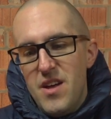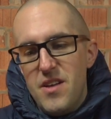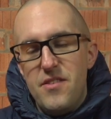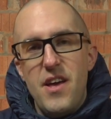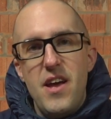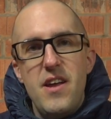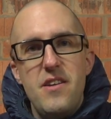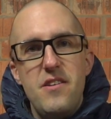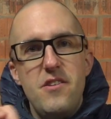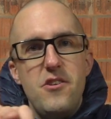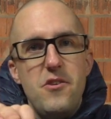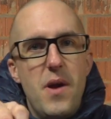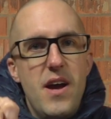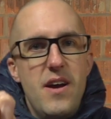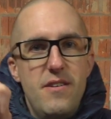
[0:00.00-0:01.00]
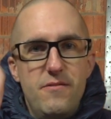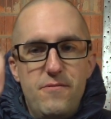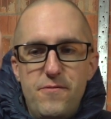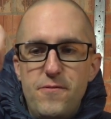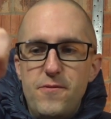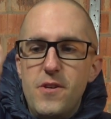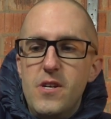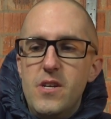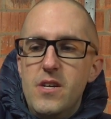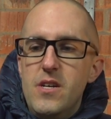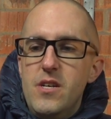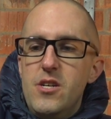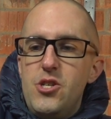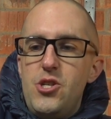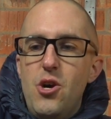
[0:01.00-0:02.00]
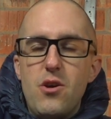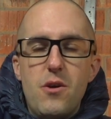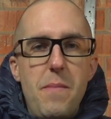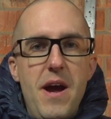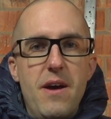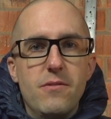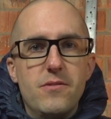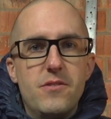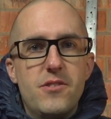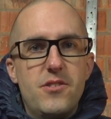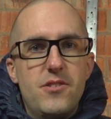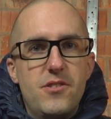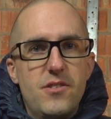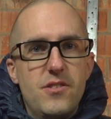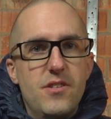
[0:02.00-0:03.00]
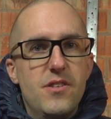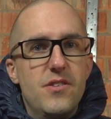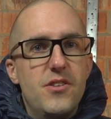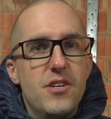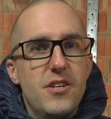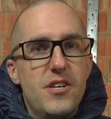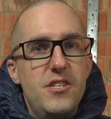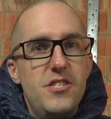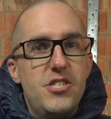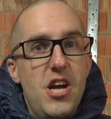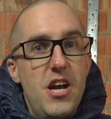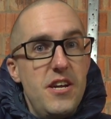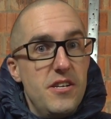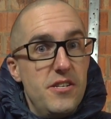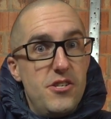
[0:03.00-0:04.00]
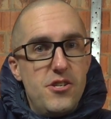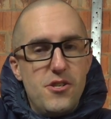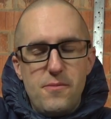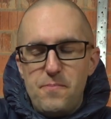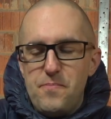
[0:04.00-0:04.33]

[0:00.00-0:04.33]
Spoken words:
then you have shock mounts that can change.